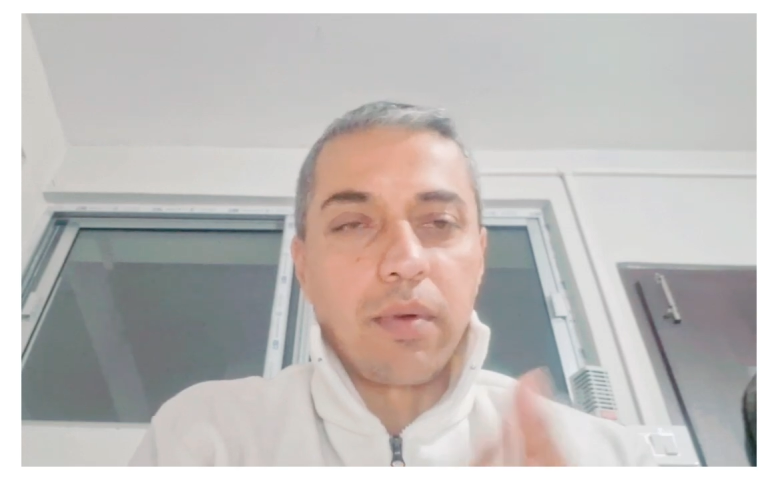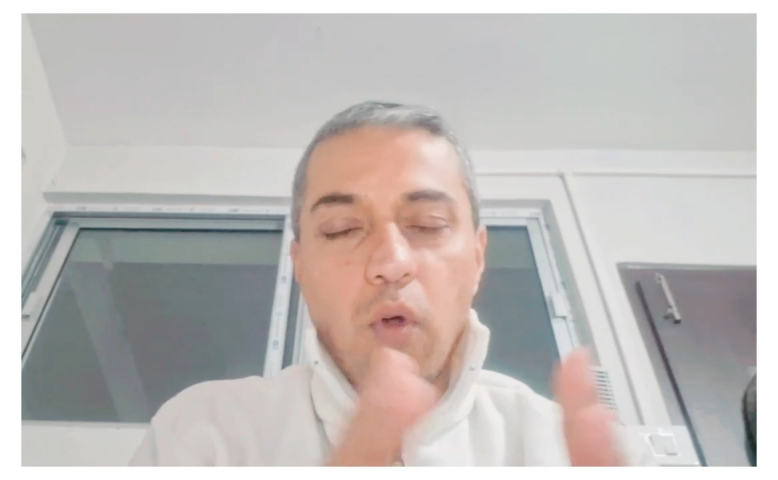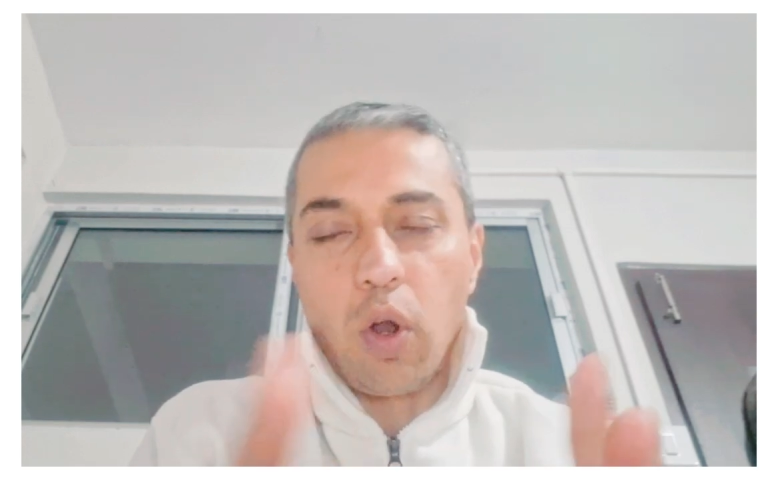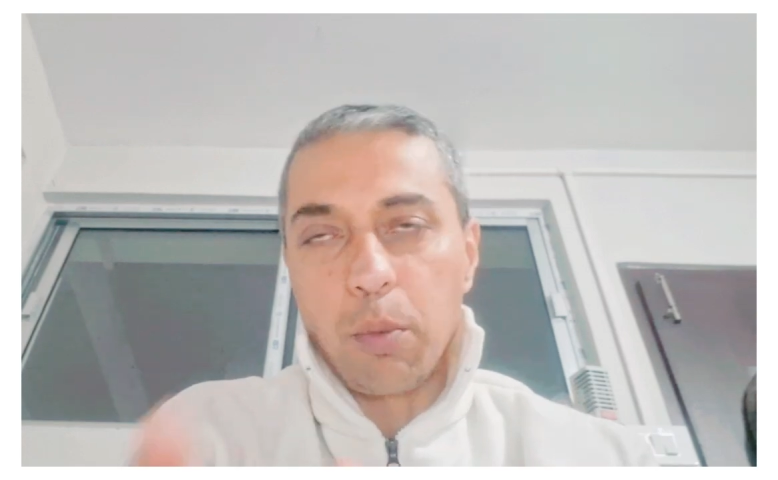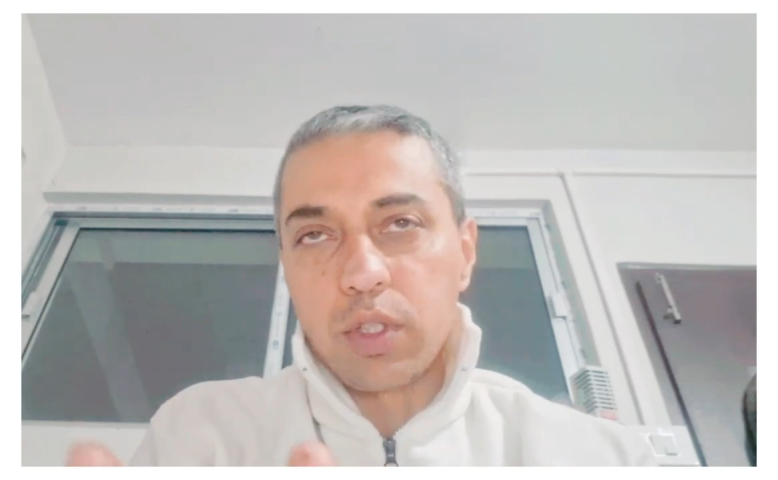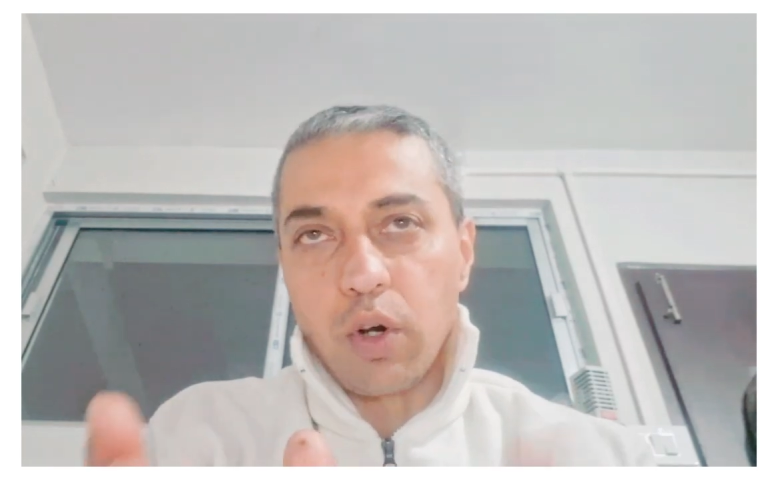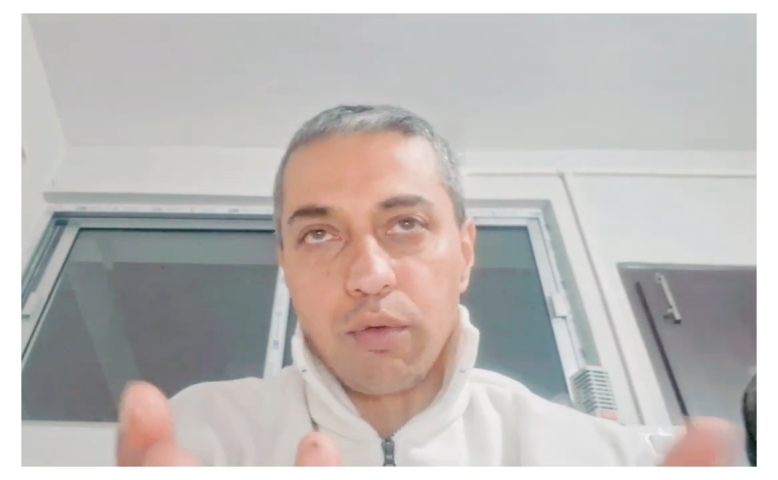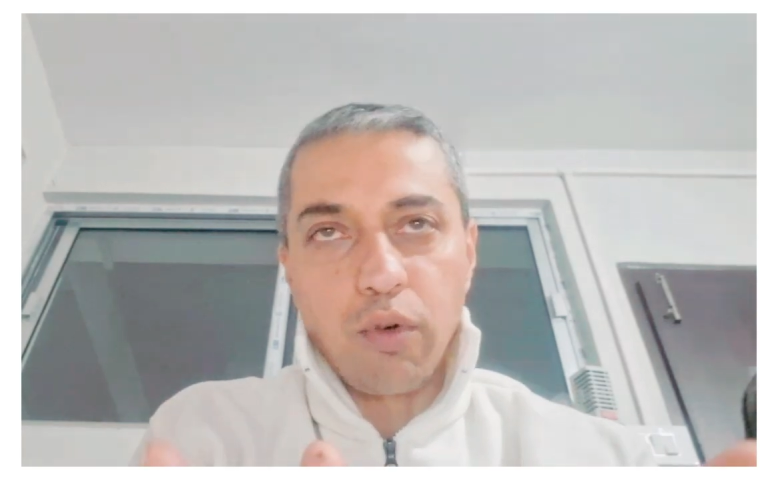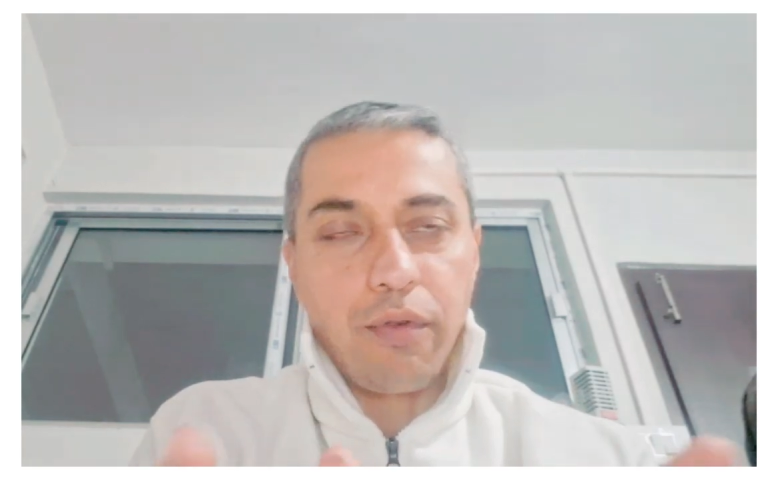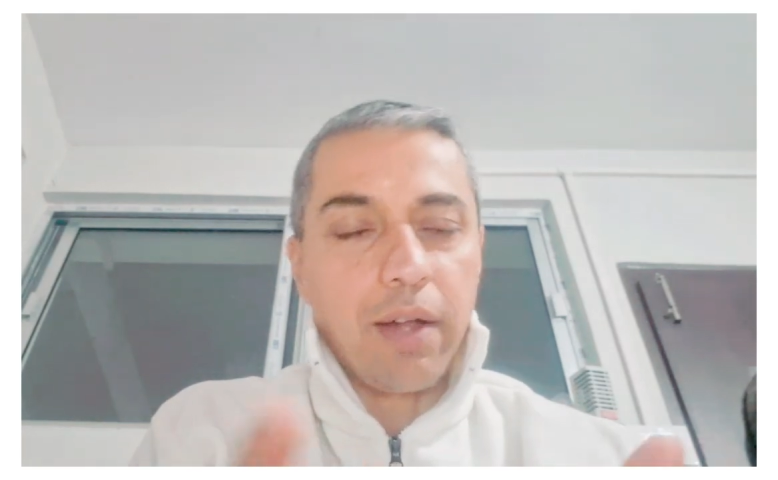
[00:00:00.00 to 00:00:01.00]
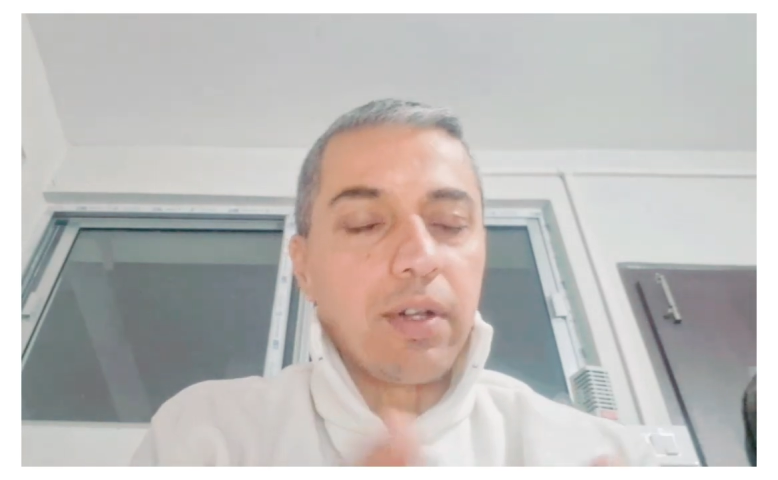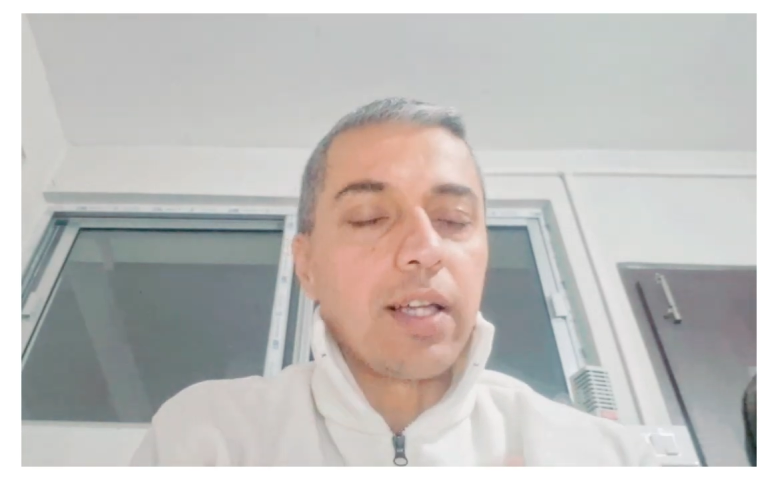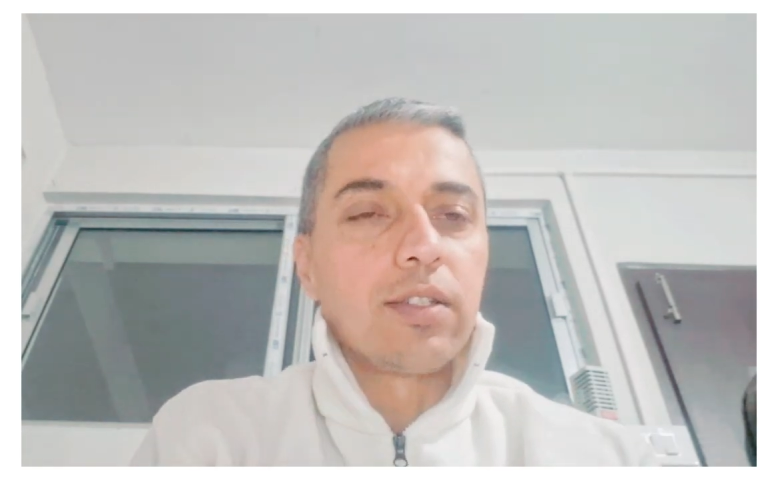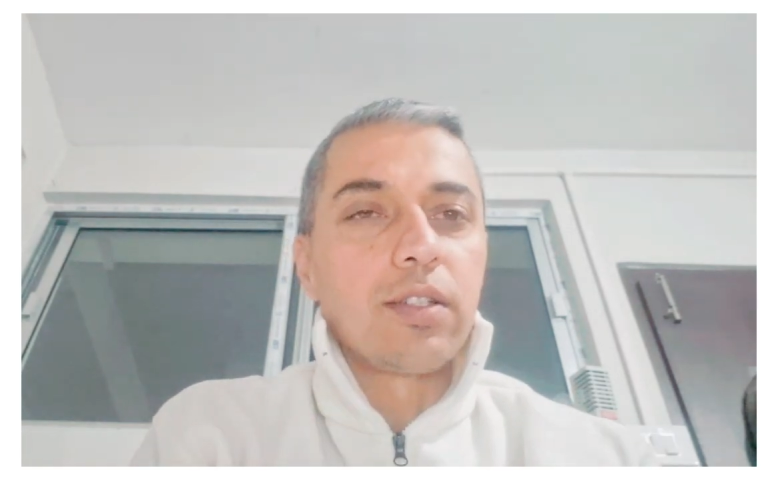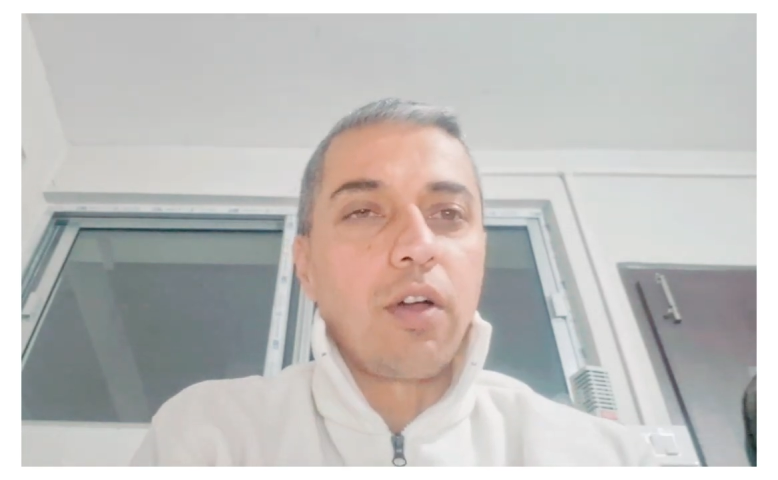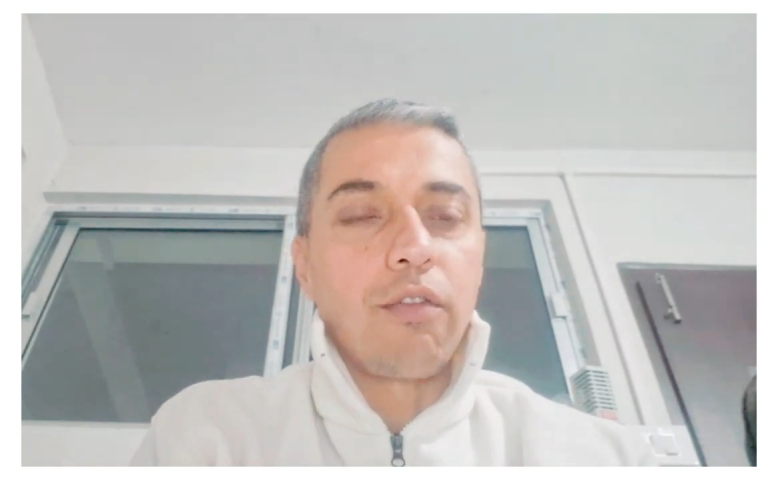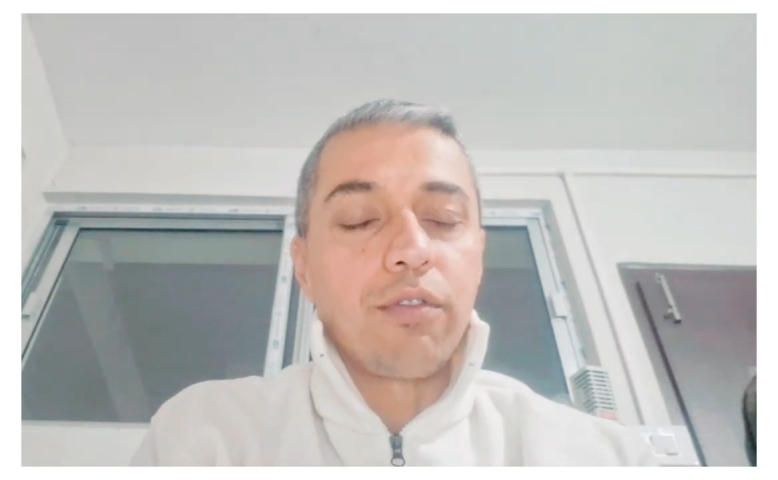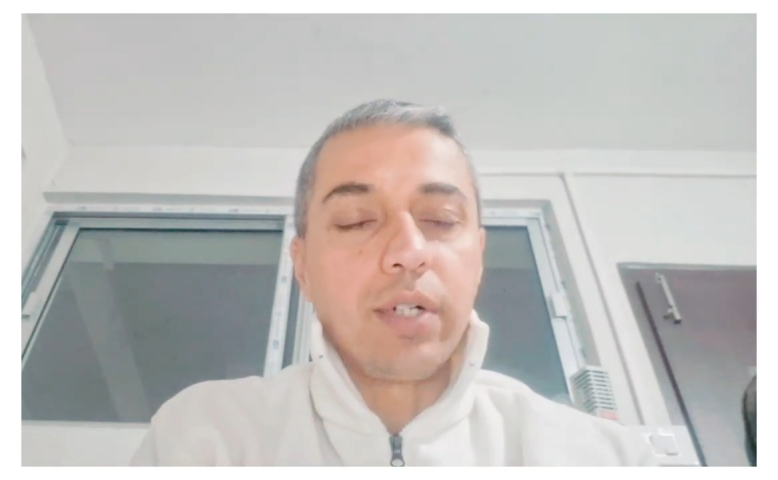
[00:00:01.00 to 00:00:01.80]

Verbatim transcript: almost around 4 5 days of